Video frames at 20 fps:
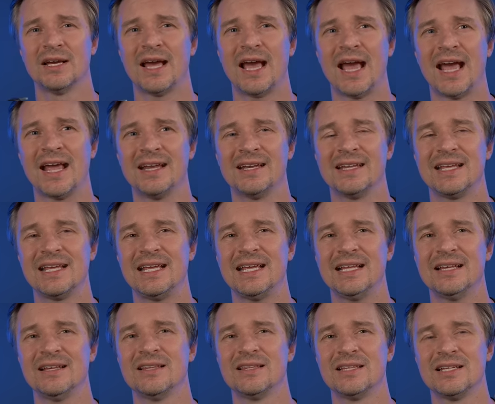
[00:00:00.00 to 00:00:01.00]
and
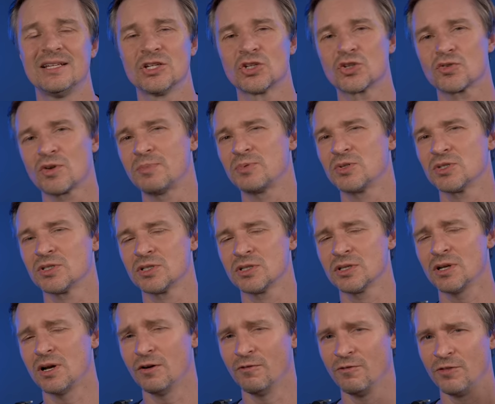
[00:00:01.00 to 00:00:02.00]
in the descriptions
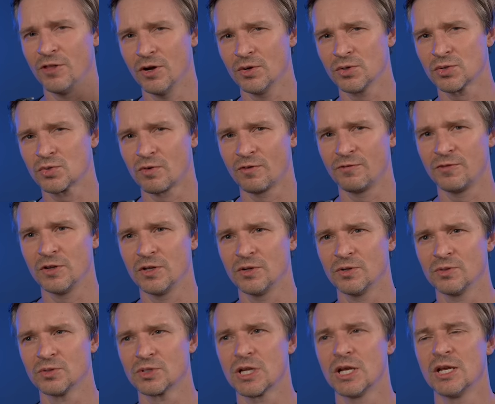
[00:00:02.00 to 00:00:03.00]
of those
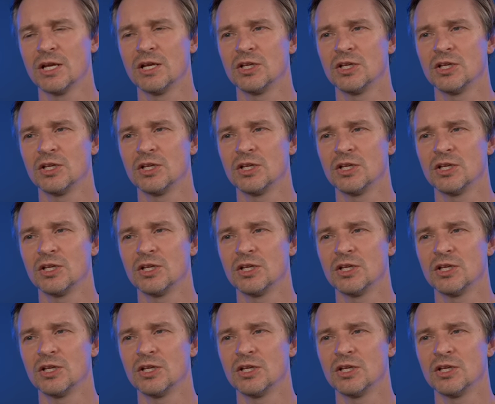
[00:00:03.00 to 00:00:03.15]
reviews,